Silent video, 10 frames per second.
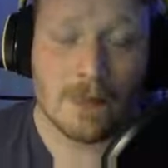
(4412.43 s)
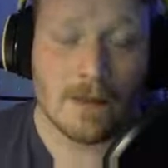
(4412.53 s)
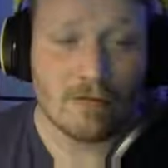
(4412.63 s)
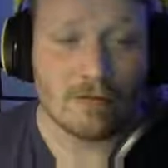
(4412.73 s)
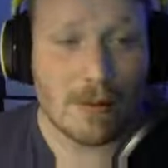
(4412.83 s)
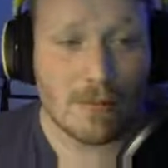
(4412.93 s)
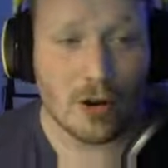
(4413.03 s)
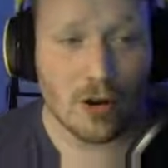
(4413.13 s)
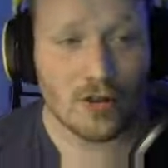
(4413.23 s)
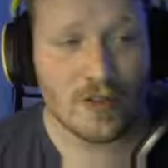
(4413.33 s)
Remember,
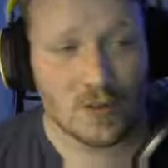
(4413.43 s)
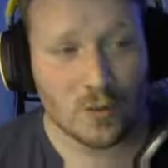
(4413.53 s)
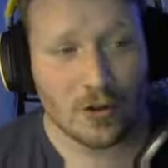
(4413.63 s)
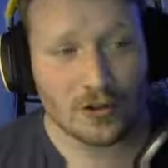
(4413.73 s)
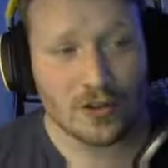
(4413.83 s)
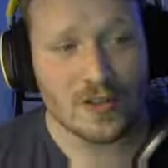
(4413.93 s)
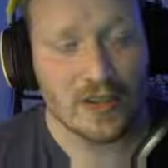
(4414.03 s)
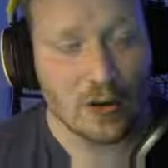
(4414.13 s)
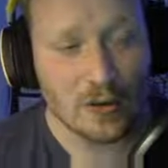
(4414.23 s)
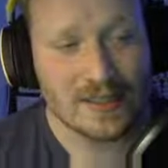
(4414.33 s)
all these War Dogs are
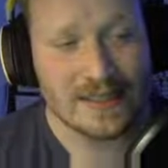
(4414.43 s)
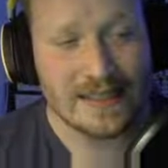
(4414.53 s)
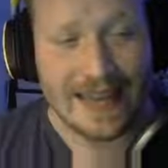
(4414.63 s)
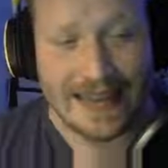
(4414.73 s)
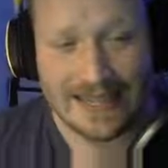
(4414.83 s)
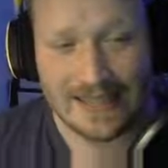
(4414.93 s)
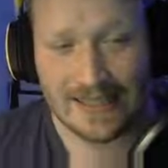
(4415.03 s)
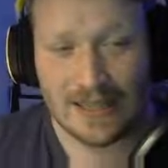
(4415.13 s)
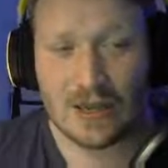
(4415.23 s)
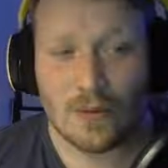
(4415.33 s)
OC 8,
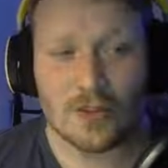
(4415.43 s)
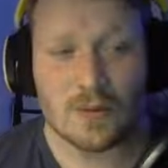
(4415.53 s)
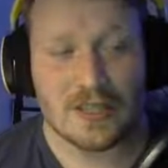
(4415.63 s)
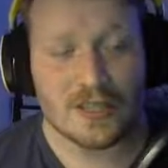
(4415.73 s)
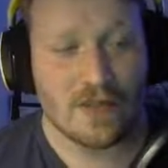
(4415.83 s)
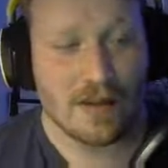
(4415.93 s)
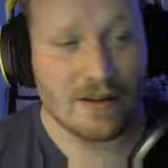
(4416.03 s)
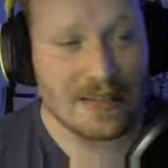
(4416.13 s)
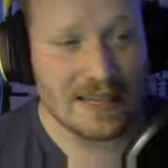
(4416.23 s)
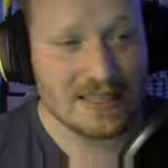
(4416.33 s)
which means it's very
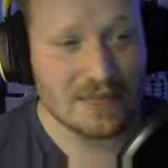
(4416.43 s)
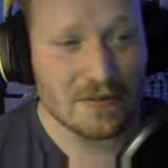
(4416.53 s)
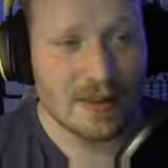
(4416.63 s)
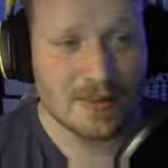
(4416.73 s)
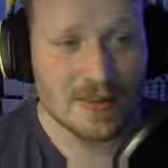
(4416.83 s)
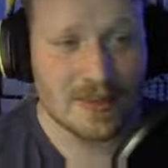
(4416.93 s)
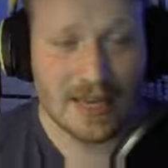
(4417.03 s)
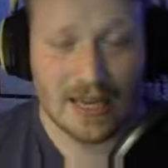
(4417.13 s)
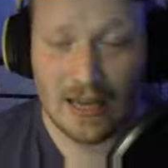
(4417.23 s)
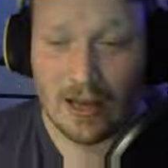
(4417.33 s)
easy for them to
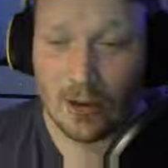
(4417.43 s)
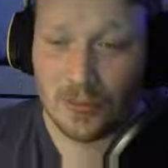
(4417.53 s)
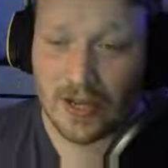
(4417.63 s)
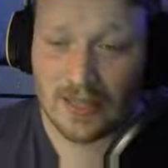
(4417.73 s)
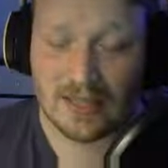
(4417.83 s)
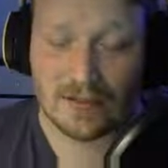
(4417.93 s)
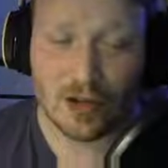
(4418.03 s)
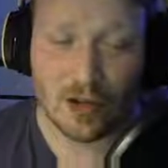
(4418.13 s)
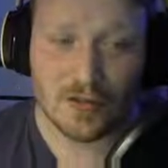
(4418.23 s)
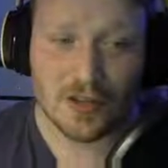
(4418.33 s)
take objectives
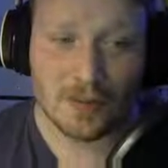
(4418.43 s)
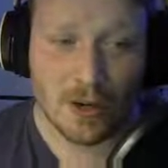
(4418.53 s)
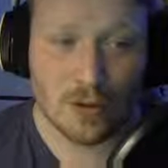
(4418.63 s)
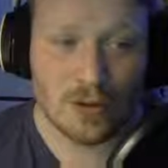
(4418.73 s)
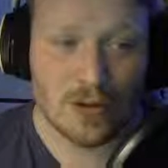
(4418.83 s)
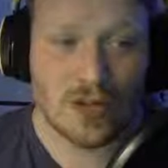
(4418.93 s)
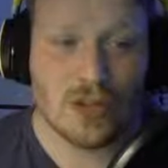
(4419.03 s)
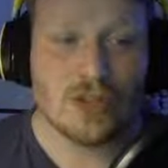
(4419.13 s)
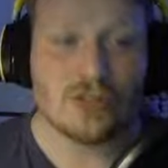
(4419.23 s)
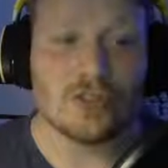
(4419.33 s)
off the opponent.
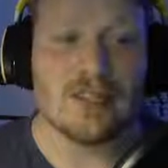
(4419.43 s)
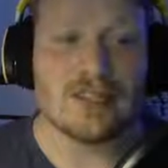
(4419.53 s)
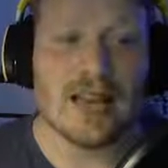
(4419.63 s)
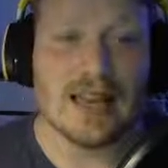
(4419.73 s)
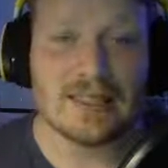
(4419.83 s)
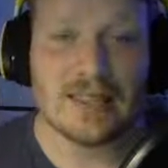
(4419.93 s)
So these guys